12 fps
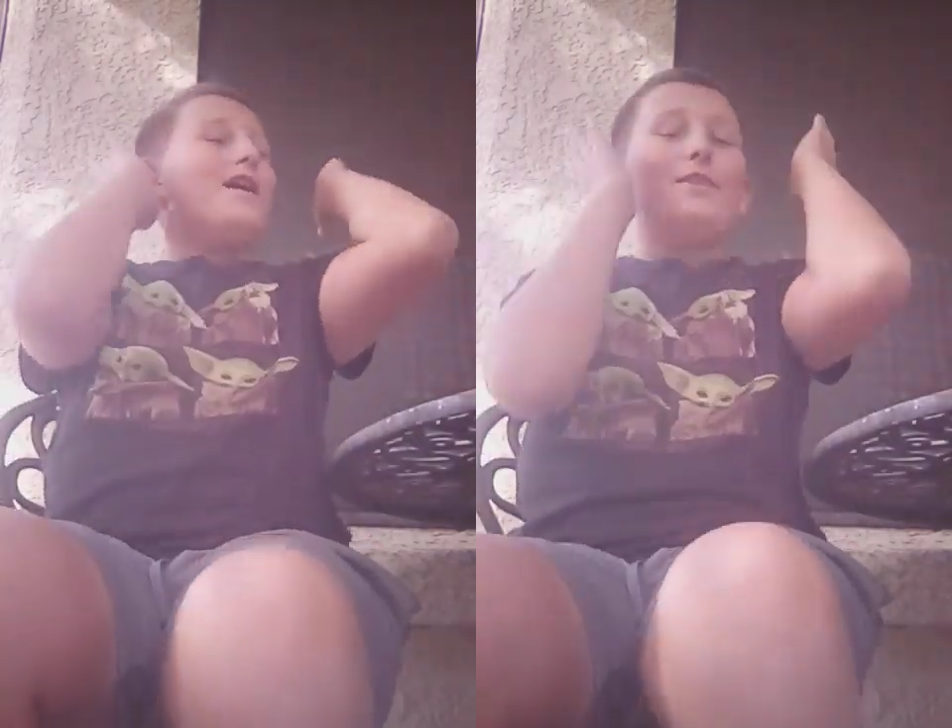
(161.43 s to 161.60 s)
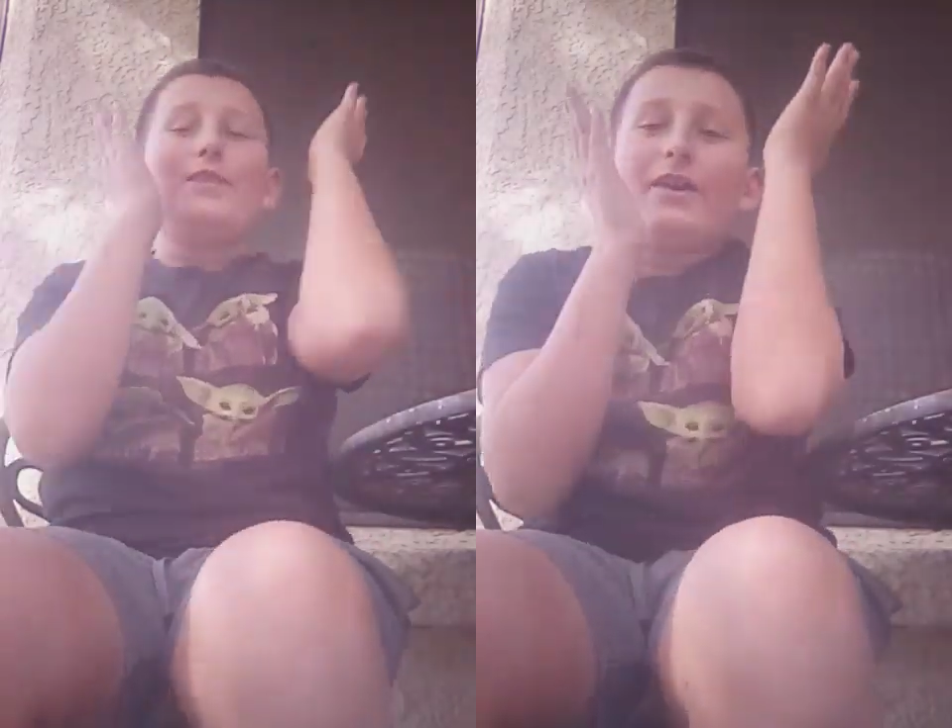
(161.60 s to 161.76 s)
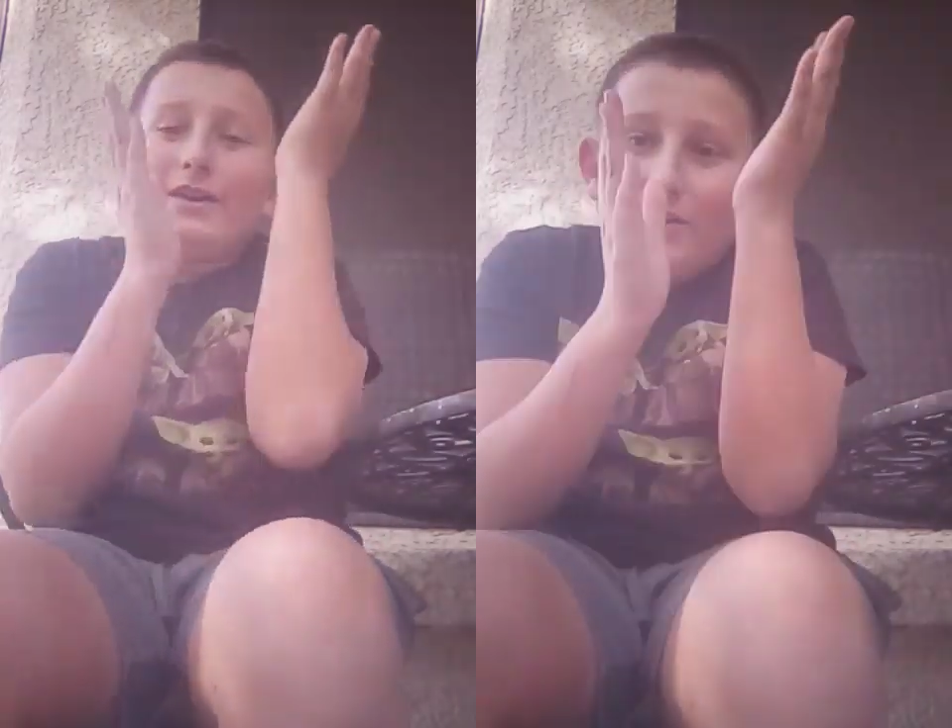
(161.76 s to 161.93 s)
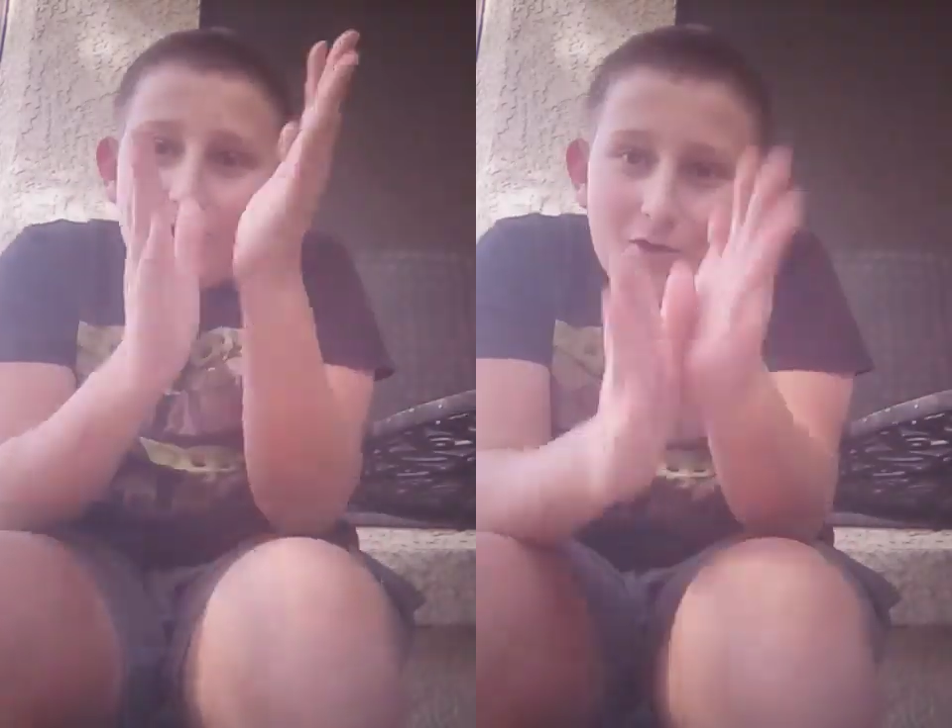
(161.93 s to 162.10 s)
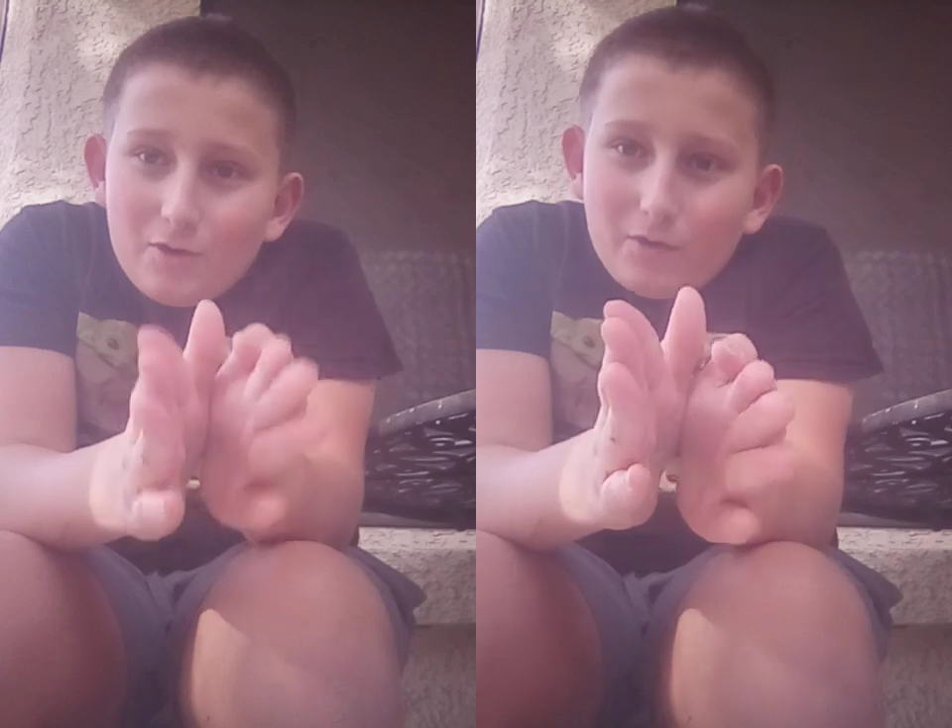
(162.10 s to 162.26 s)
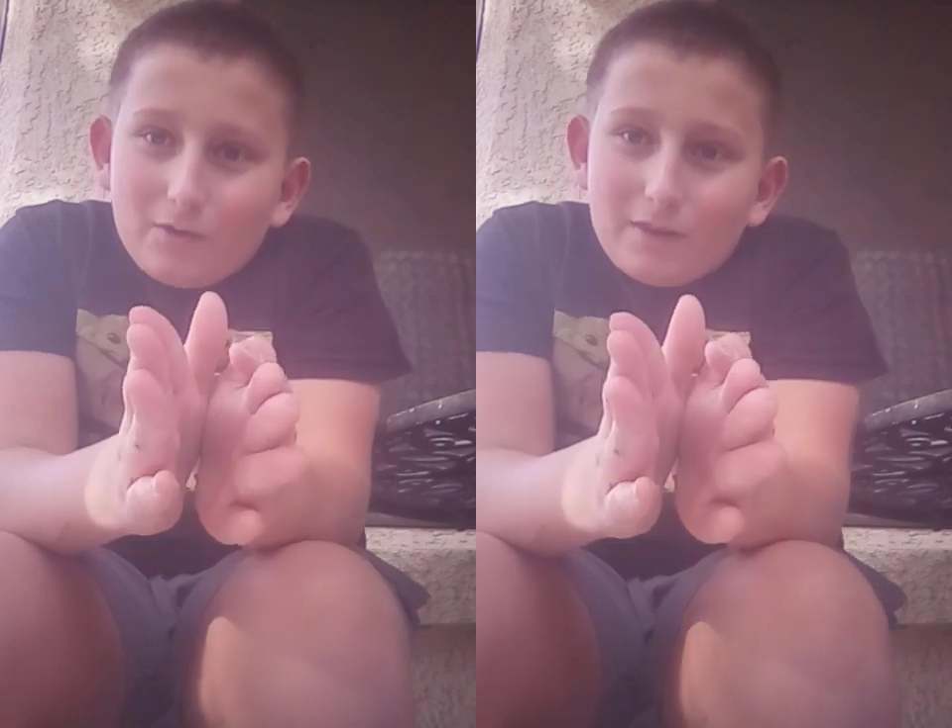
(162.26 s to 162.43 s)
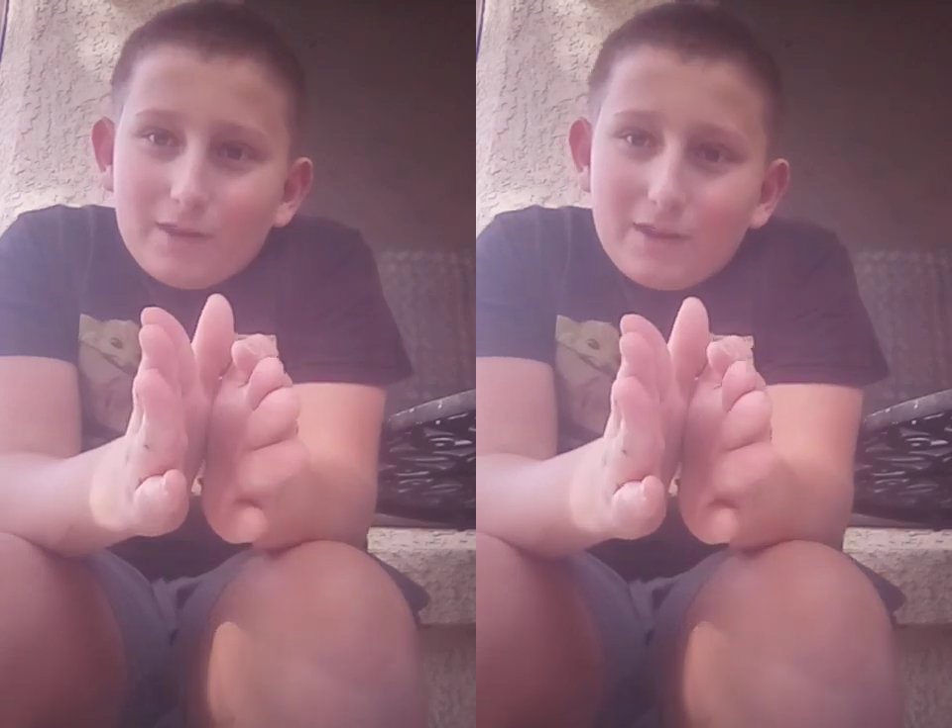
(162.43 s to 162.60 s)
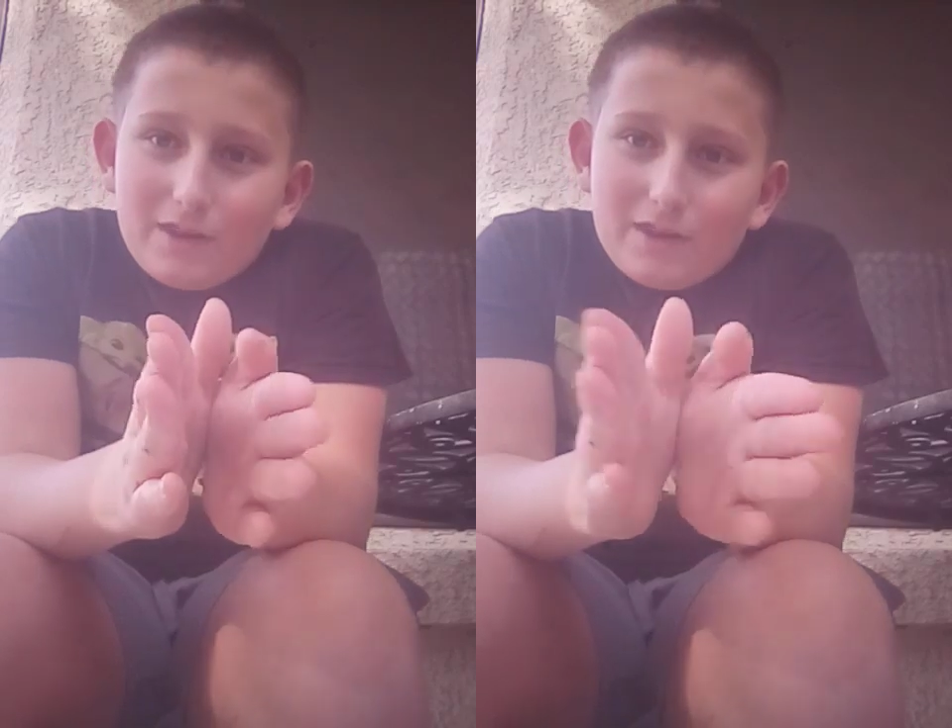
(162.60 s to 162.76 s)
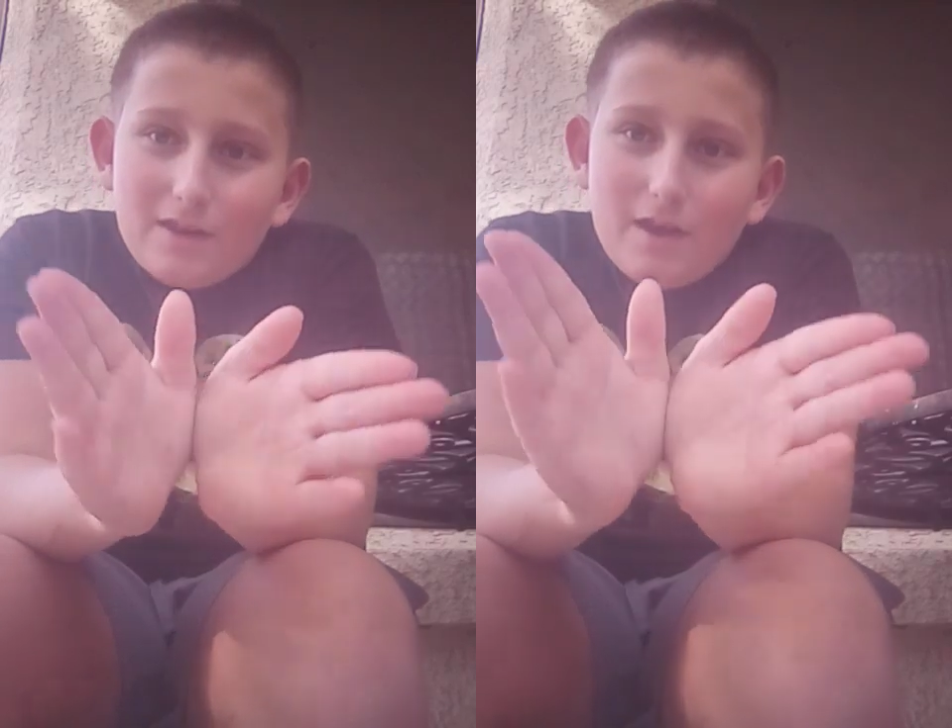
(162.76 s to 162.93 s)
The
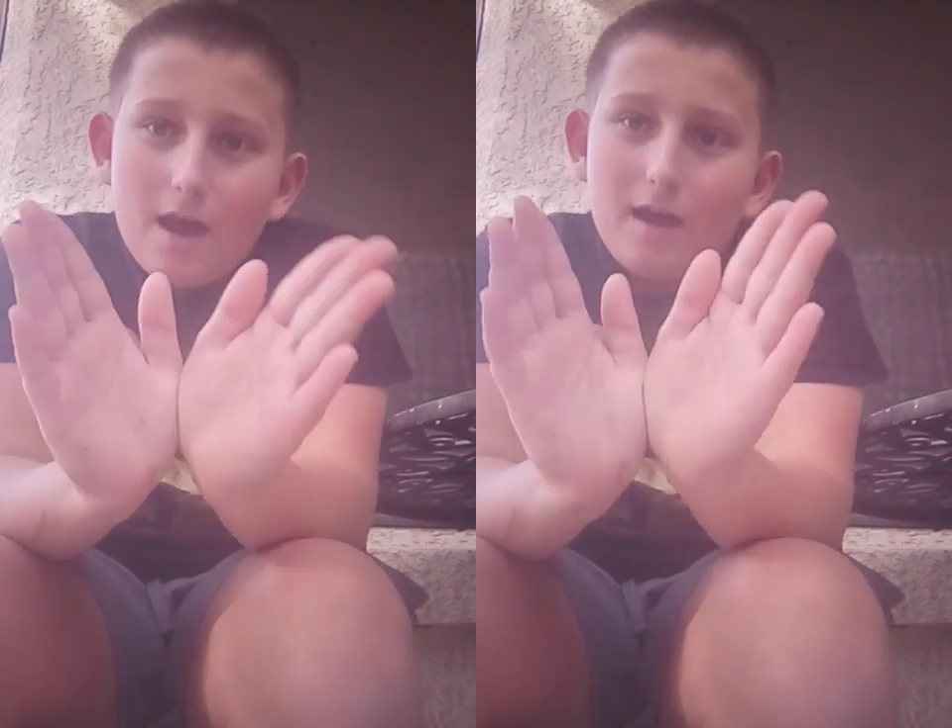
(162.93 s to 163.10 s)
news